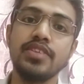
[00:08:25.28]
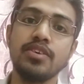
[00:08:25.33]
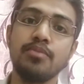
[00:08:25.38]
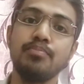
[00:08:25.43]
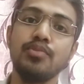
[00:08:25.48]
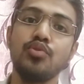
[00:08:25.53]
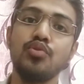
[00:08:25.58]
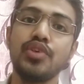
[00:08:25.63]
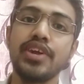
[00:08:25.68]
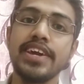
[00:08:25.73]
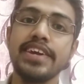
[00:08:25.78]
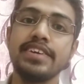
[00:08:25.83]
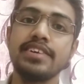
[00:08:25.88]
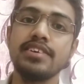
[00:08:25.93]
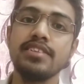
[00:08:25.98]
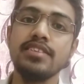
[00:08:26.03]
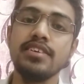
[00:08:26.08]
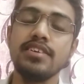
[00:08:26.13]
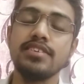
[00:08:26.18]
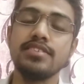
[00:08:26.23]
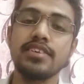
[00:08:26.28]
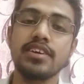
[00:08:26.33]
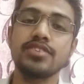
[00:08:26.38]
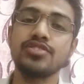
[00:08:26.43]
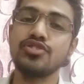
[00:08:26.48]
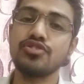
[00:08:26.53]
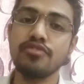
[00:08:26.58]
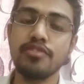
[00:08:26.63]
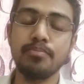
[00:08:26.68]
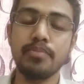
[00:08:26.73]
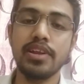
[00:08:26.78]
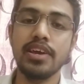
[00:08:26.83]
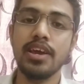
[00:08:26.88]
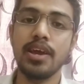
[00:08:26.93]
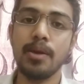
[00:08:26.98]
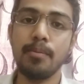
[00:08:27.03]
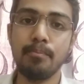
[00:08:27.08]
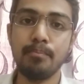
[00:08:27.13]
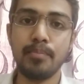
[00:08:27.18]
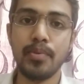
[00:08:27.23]
the mutation is
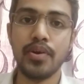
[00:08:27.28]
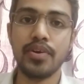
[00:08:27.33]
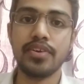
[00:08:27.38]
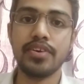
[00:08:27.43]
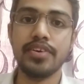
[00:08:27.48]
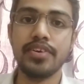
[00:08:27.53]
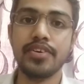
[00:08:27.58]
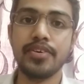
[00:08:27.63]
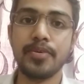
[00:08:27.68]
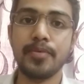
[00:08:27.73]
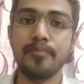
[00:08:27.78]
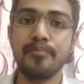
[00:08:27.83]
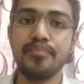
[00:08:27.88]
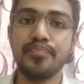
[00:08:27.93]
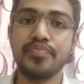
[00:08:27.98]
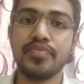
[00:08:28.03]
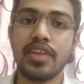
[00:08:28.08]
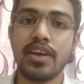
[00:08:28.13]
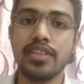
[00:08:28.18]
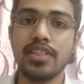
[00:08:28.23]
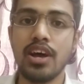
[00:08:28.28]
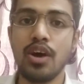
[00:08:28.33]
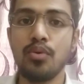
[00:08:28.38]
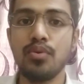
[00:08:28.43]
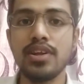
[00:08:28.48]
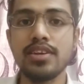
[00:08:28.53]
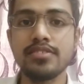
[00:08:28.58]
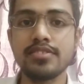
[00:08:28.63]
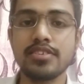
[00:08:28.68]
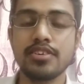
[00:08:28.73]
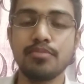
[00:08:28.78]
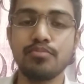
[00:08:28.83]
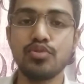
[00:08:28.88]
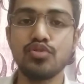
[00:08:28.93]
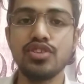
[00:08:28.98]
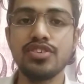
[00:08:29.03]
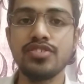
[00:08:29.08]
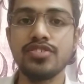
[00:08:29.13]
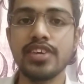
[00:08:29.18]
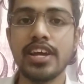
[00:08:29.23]
extremely important. Now let's come
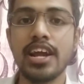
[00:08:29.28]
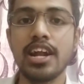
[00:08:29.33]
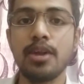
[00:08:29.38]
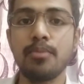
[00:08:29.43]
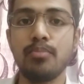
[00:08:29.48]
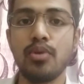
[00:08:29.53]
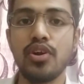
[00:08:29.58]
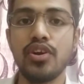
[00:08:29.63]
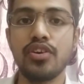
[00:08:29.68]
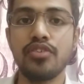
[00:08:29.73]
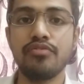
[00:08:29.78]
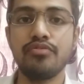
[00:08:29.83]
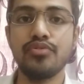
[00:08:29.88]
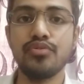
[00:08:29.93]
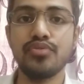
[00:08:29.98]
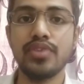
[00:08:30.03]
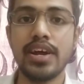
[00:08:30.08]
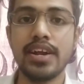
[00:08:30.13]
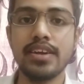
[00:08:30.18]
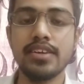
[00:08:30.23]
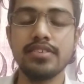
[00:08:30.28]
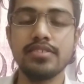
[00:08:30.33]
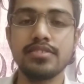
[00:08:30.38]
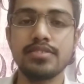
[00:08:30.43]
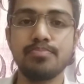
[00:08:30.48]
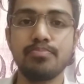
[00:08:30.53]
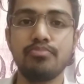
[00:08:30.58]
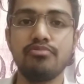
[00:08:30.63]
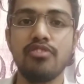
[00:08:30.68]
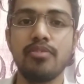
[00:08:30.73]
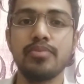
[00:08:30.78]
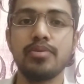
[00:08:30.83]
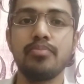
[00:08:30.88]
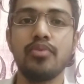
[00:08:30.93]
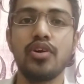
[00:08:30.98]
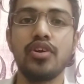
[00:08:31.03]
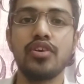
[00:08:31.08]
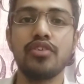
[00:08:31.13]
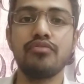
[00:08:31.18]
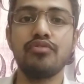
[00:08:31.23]
to the second point of view, that is from the
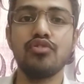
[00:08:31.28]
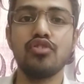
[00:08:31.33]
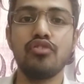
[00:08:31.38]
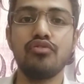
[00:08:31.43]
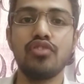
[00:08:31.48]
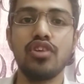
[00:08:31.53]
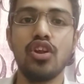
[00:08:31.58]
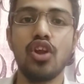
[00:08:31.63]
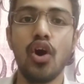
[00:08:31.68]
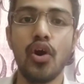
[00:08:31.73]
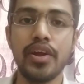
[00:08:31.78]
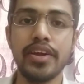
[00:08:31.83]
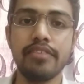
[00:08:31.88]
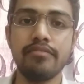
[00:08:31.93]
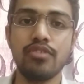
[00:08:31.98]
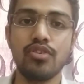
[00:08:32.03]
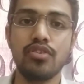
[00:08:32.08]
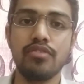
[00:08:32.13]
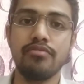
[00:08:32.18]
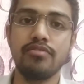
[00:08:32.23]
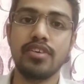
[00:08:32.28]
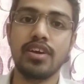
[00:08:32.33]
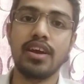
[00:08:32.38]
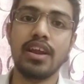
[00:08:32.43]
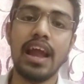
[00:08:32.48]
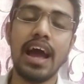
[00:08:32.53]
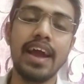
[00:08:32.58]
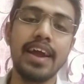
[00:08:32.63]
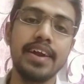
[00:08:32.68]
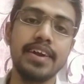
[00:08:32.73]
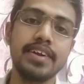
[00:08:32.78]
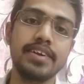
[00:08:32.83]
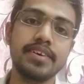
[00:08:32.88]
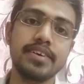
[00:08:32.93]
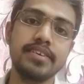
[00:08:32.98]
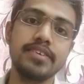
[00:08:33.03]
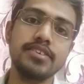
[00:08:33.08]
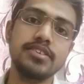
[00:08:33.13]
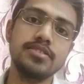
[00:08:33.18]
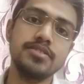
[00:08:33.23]
point of view of a lawyer or a
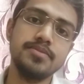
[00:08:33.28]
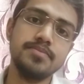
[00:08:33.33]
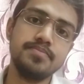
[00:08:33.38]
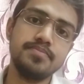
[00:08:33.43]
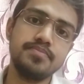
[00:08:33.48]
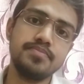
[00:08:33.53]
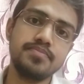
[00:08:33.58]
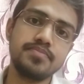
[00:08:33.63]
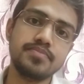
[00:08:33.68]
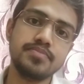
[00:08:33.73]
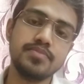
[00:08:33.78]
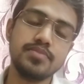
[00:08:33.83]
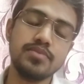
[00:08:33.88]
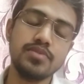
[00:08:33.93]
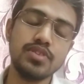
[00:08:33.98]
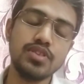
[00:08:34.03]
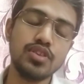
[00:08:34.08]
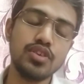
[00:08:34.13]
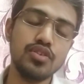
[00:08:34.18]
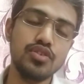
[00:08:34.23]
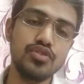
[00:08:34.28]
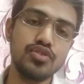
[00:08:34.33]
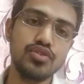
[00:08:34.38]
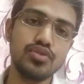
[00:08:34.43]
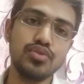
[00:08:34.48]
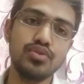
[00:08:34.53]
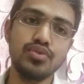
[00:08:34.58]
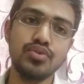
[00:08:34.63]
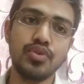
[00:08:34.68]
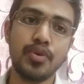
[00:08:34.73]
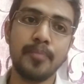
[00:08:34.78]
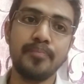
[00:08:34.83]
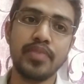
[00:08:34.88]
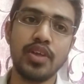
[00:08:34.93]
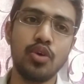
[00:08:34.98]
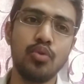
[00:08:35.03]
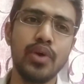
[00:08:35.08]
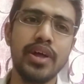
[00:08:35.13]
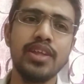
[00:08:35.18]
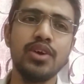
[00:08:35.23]
client. So
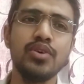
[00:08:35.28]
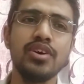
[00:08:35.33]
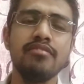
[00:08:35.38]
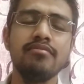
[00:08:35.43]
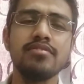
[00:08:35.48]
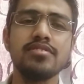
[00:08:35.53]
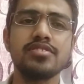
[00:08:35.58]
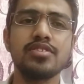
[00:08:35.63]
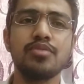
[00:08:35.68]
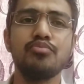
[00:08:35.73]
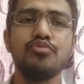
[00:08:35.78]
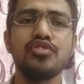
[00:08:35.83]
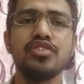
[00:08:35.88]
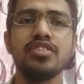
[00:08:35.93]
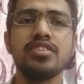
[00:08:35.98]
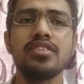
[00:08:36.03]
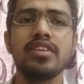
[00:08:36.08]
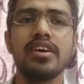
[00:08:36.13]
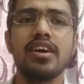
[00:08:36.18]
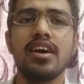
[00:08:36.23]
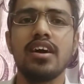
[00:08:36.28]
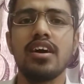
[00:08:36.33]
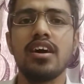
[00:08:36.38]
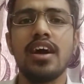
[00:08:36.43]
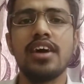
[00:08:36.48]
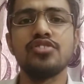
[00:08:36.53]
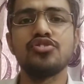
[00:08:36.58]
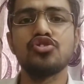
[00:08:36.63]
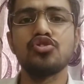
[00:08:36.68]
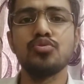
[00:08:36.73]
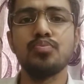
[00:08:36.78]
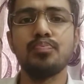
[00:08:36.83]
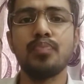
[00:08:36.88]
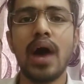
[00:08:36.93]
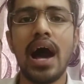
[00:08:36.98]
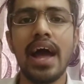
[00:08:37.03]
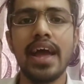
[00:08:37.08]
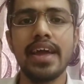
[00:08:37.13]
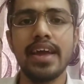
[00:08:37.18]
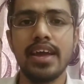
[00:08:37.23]
now whenever someone has to
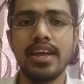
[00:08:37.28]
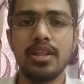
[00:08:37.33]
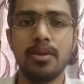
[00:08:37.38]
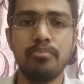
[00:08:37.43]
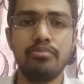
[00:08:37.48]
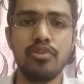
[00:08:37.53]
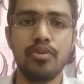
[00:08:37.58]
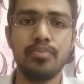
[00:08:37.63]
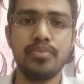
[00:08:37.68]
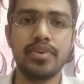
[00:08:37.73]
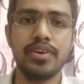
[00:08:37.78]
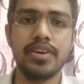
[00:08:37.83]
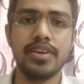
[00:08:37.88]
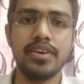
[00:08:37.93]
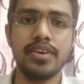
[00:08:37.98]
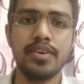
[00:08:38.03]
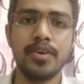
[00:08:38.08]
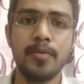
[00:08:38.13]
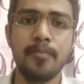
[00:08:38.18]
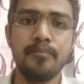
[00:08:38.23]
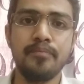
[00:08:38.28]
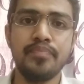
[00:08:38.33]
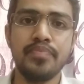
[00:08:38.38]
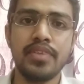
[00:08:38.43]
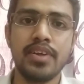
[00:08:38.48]
buy any property,